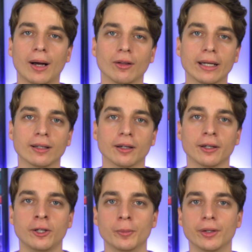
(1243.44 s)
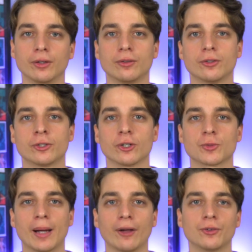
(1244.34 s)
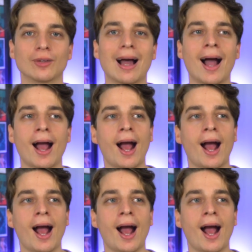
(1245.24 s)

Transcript: about like a human church mouse who's like, I,